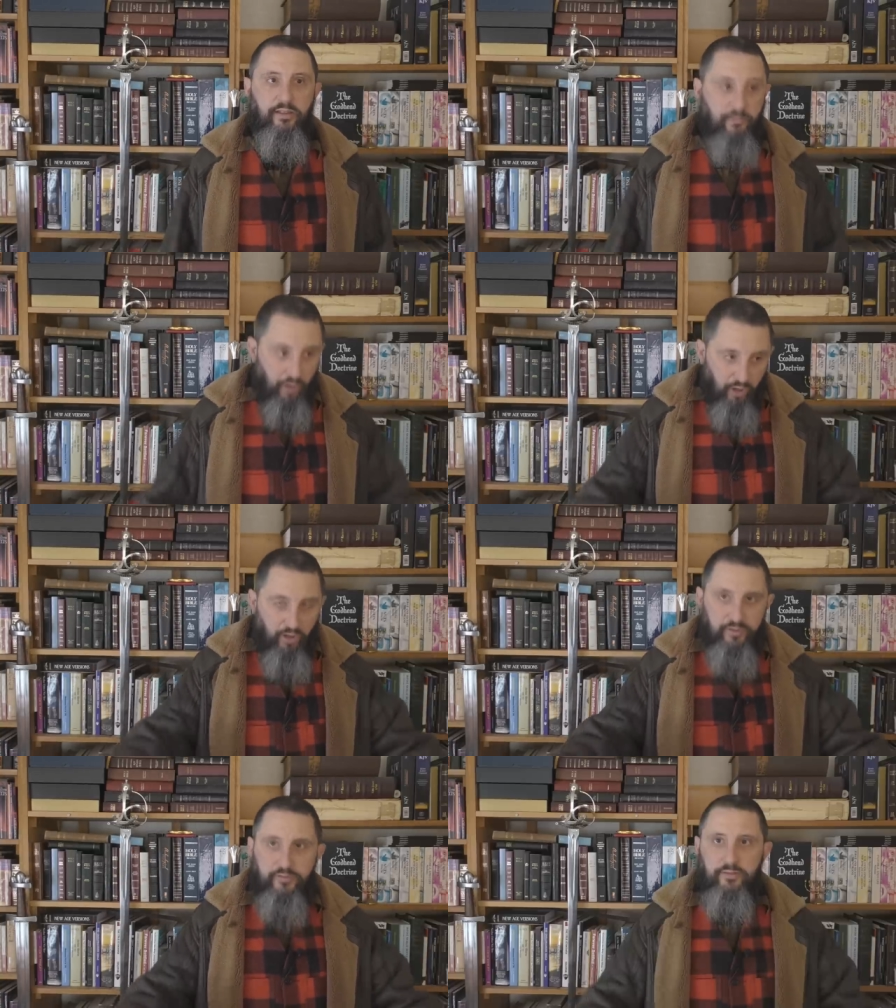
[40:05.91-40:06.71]
Come
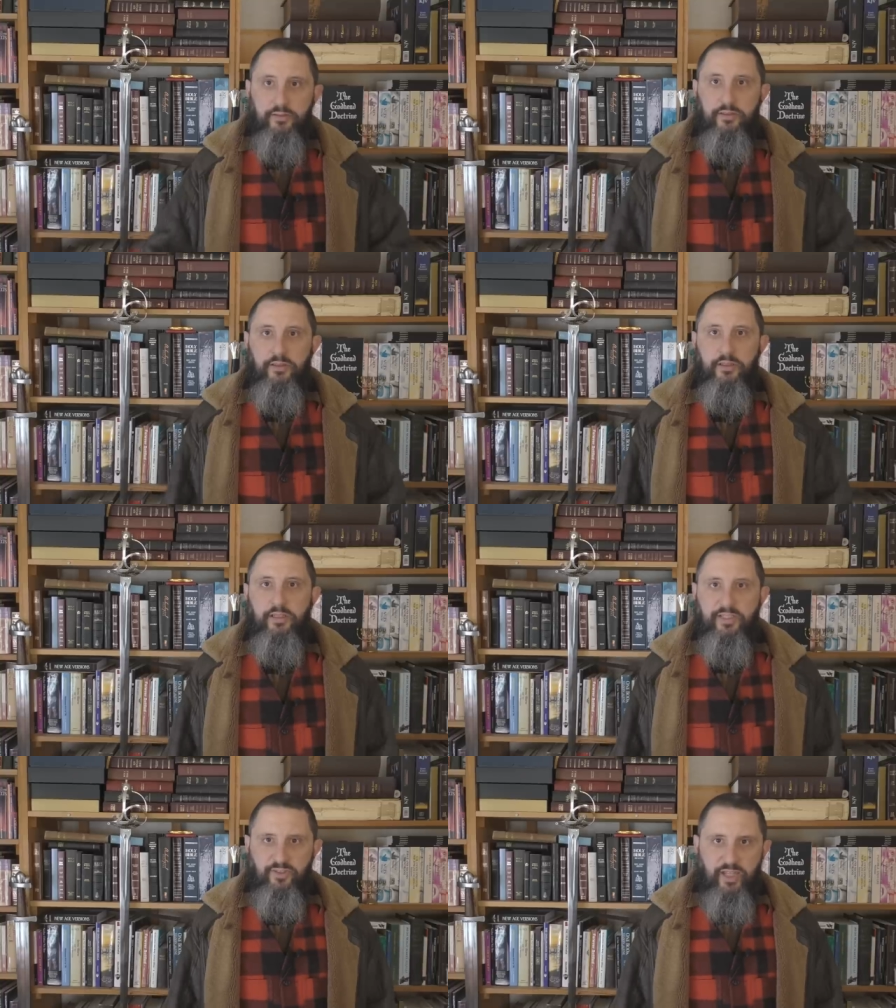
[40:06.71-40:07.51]
on.
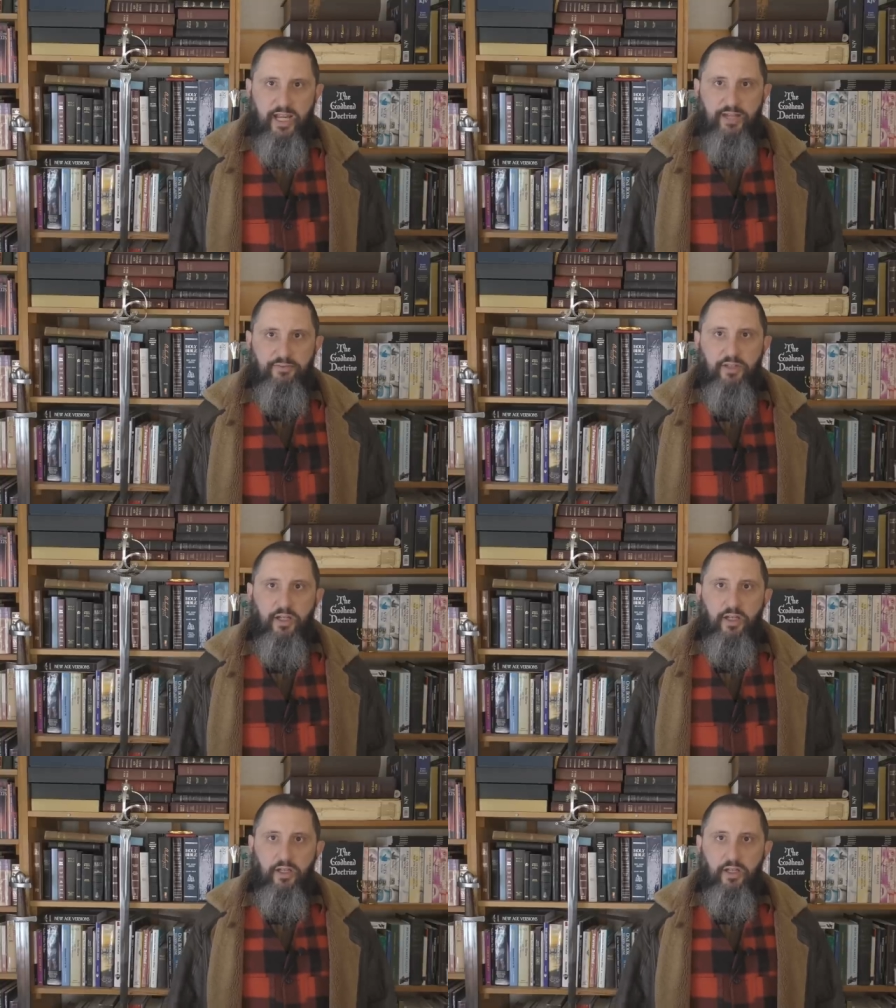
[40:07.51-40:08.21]
Get saved.